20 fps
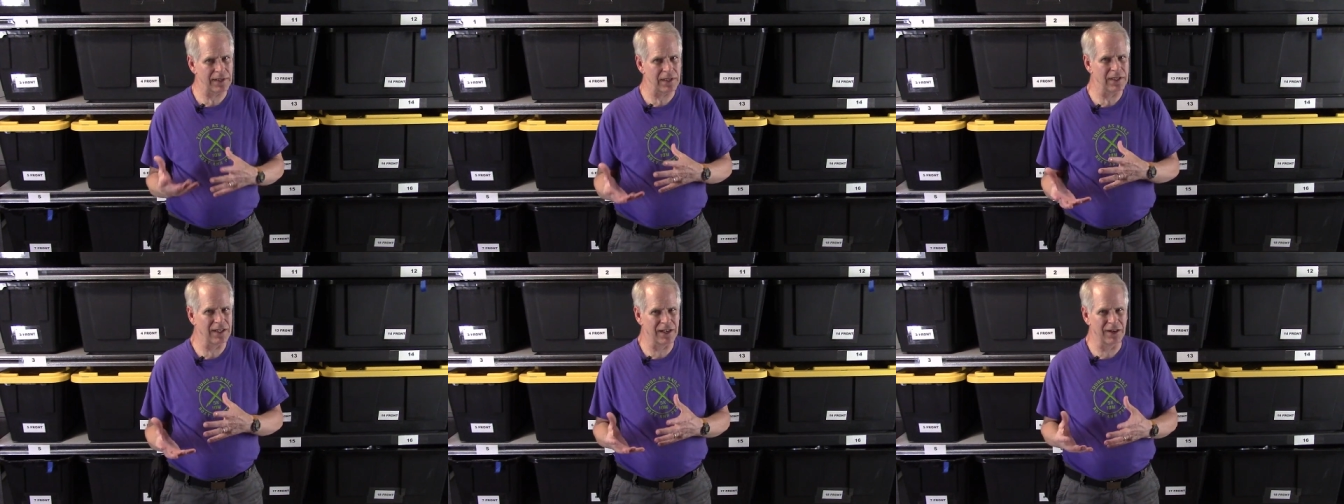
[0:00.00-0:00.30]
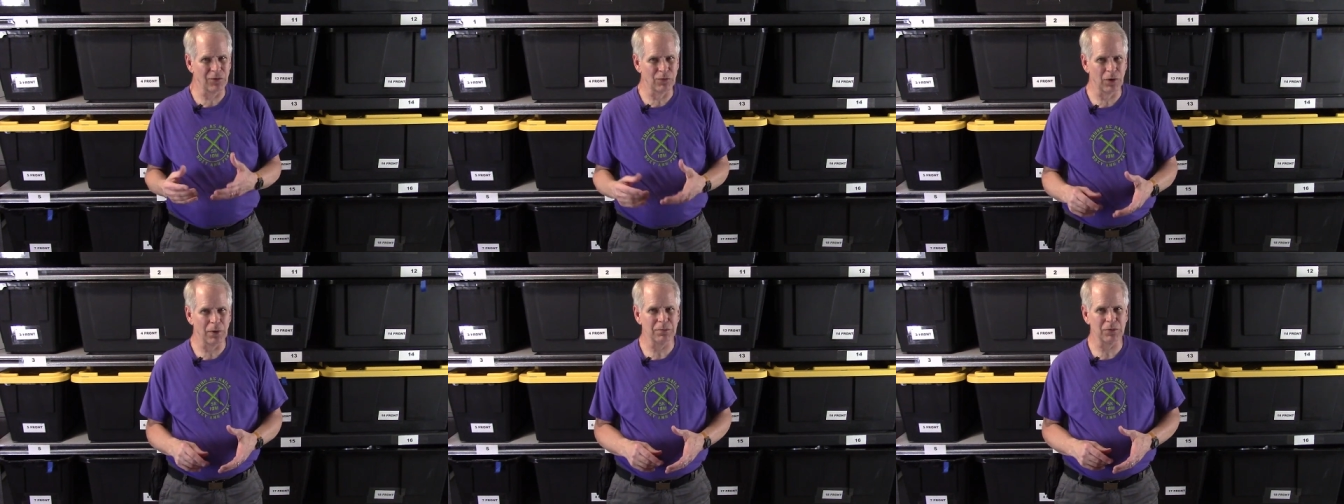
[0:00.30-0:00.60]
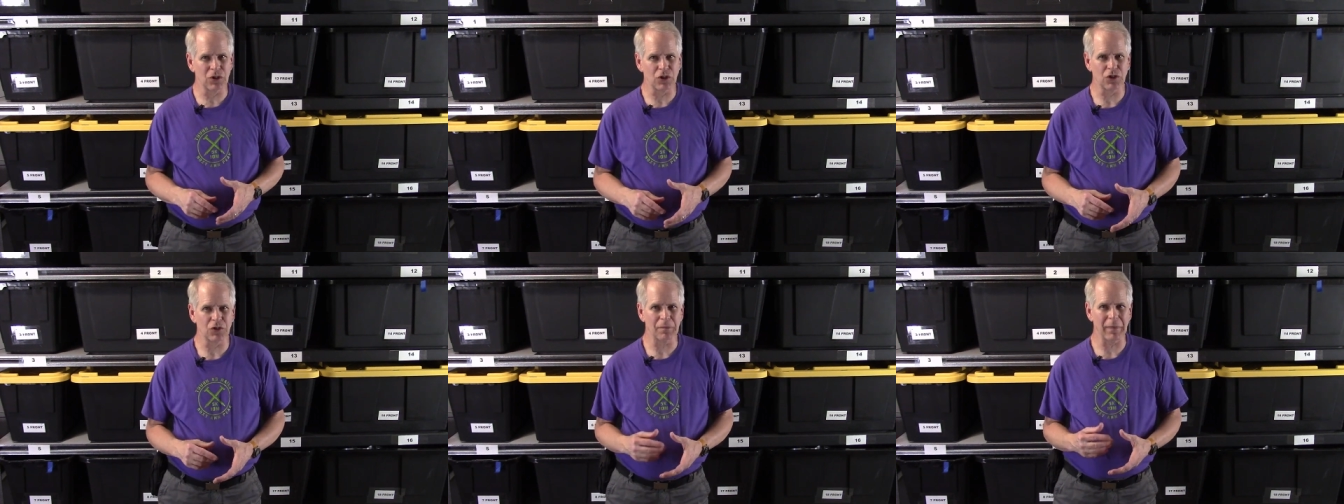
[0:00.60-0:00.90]
a little room
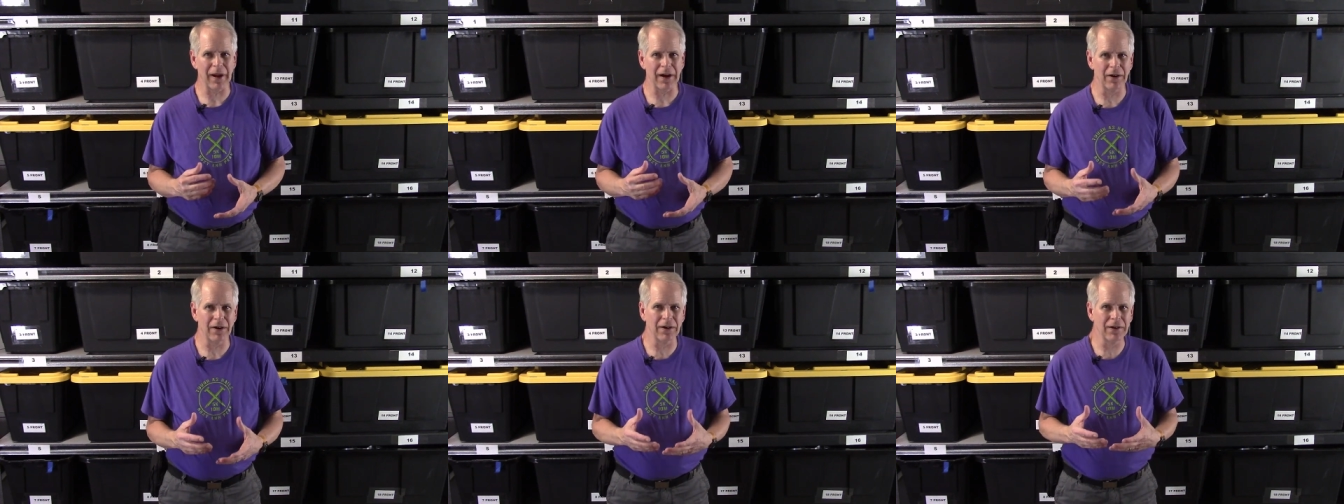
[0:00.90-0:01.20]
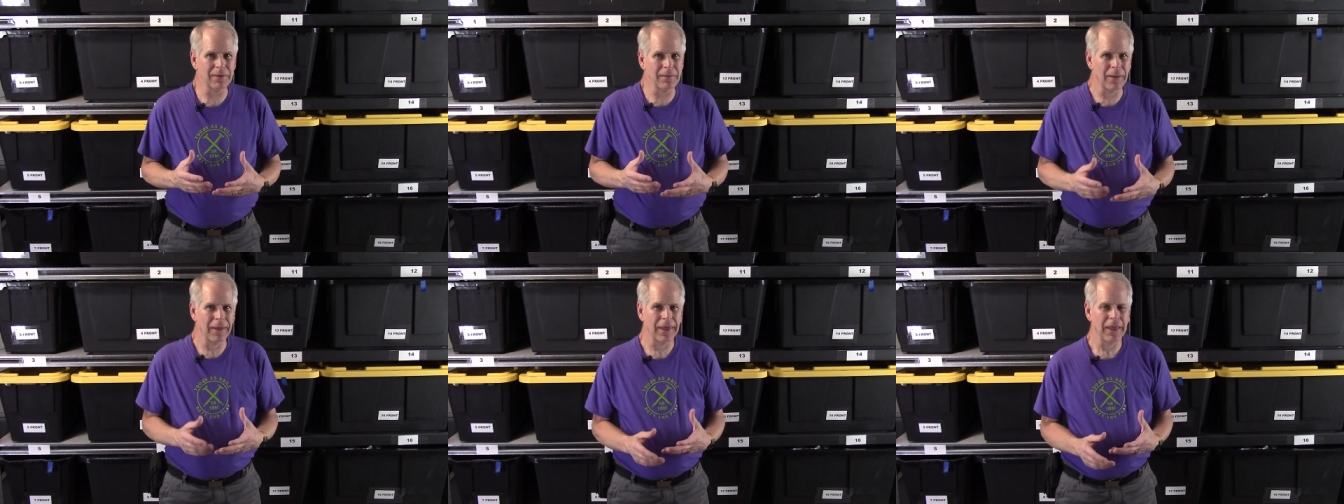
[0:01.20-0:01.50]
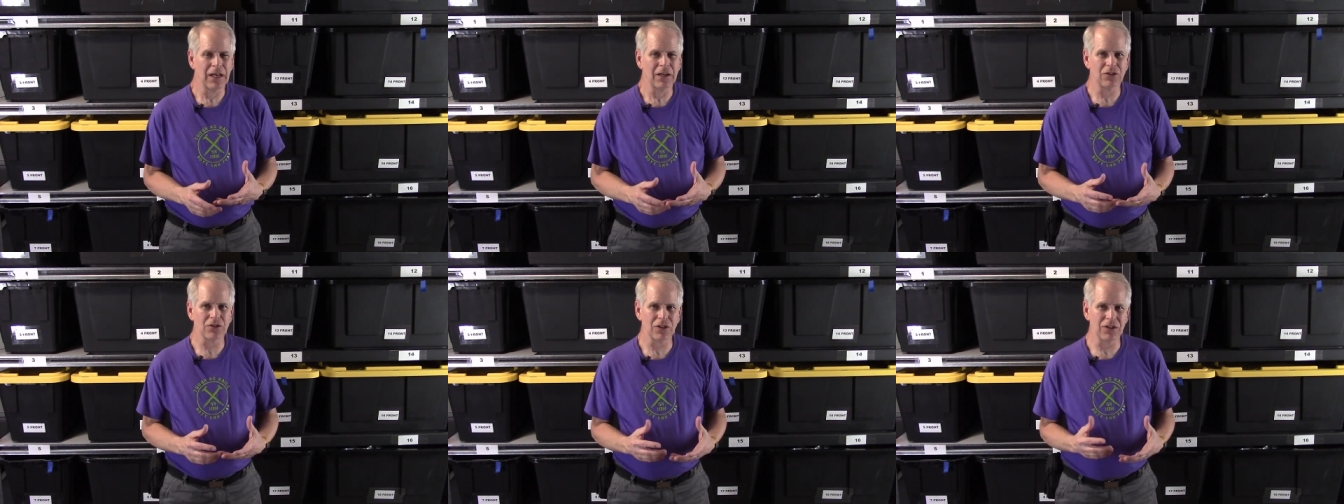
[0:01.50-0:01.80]
to spare.
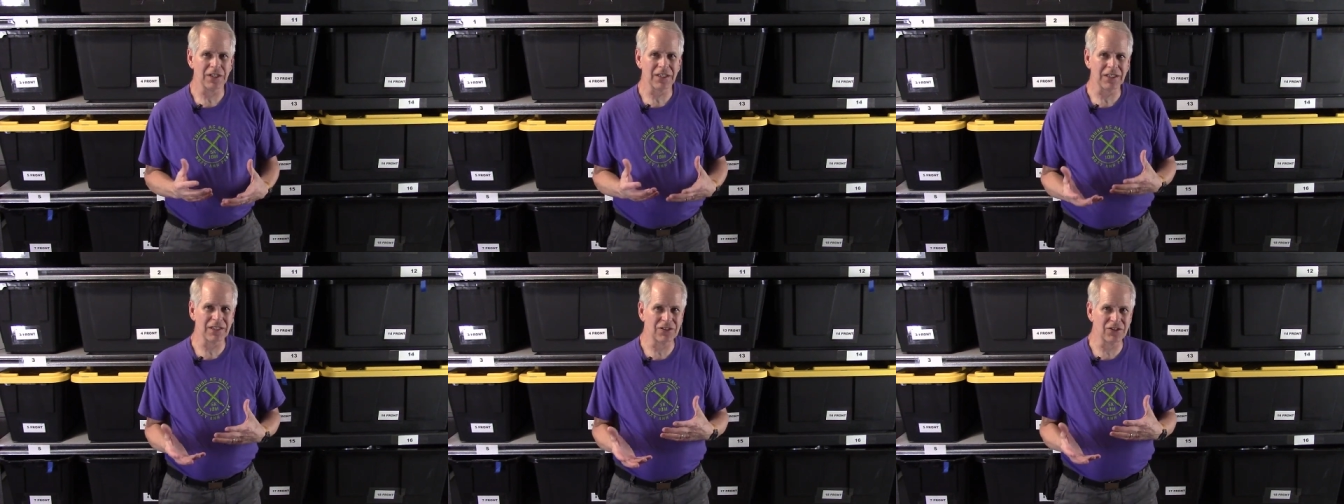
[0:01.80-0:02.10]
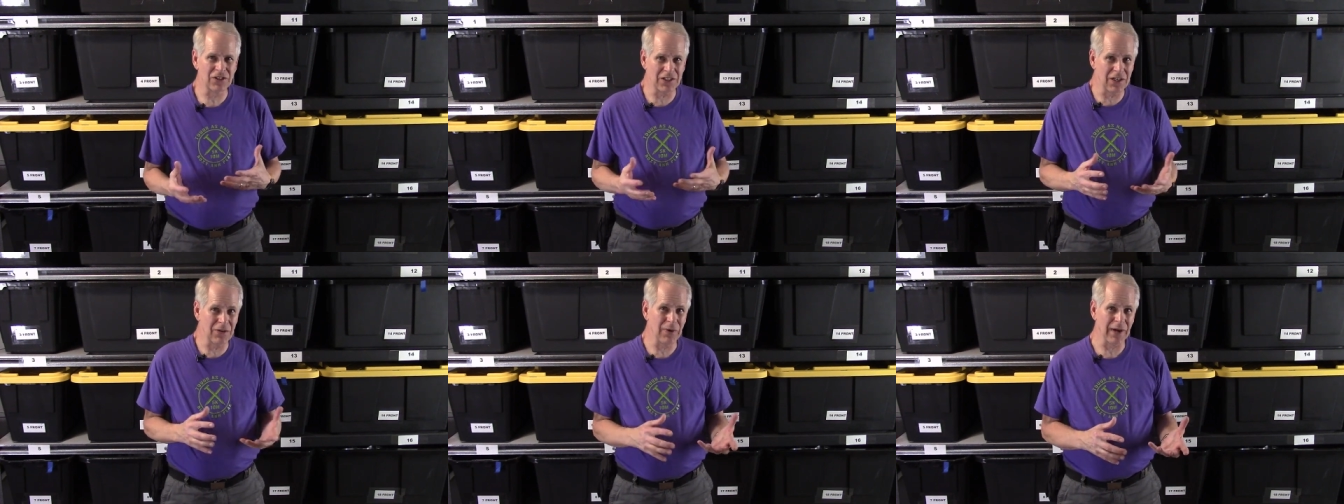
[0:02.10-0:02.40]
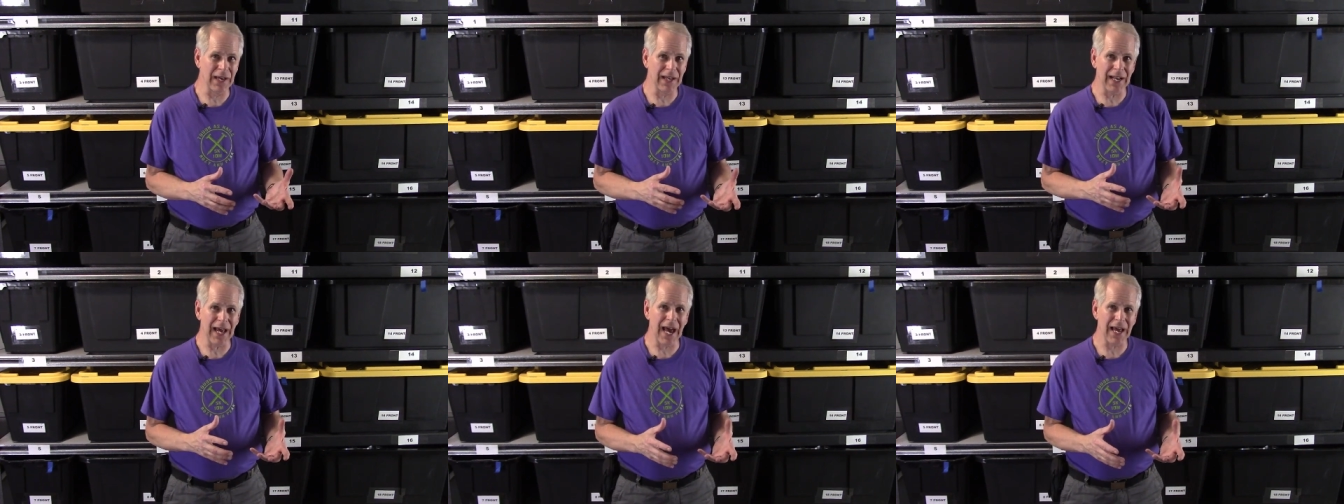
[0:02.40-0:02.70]
So you can see we
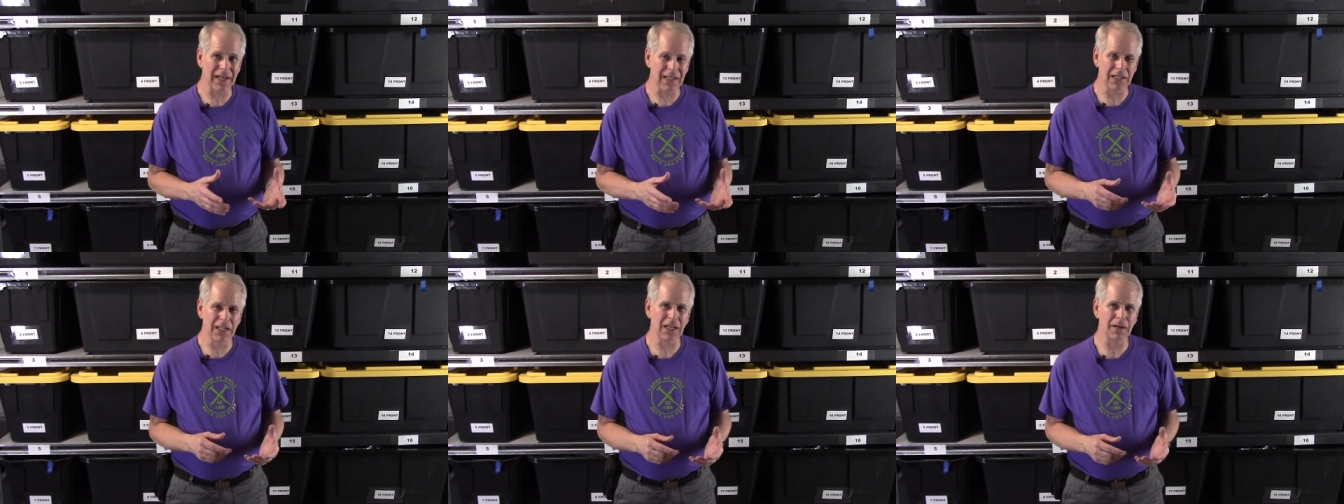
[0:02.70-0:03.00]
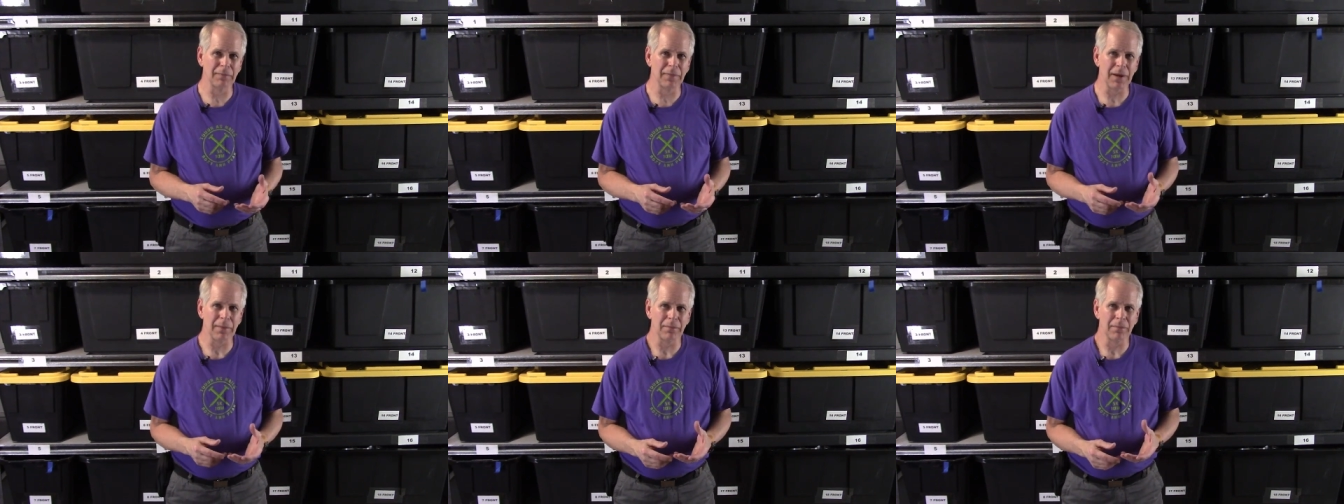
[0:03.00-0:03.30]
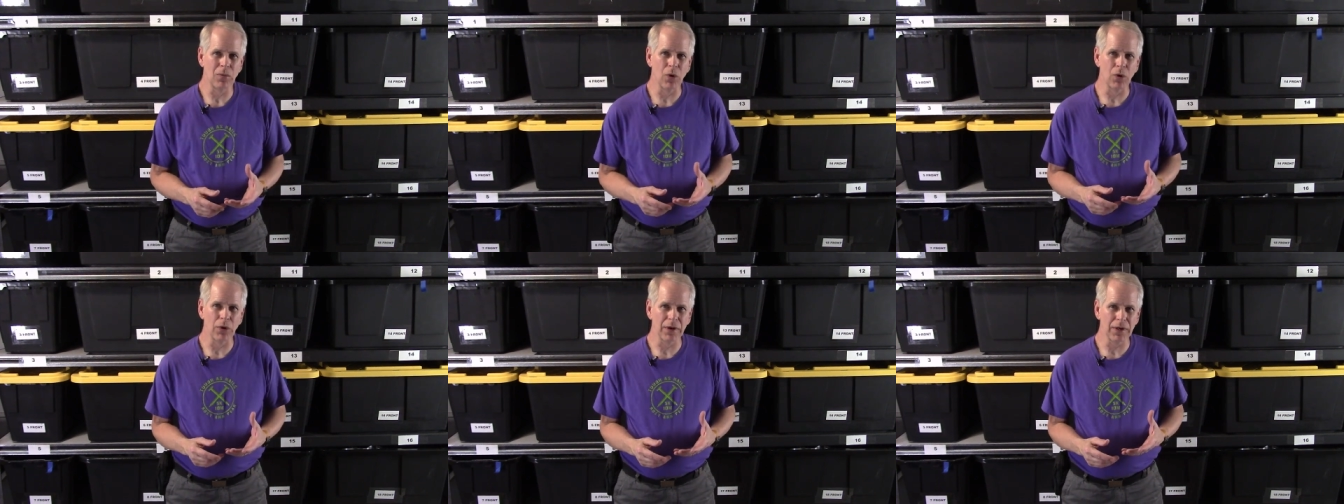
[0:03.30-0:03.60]
could add a little bit
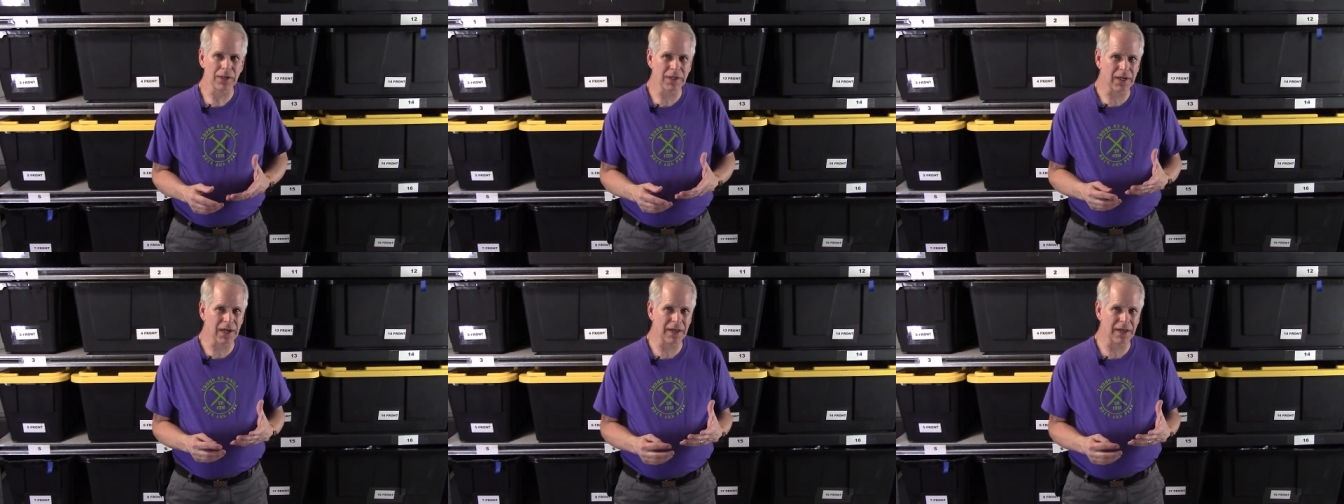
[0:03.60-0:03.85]
more,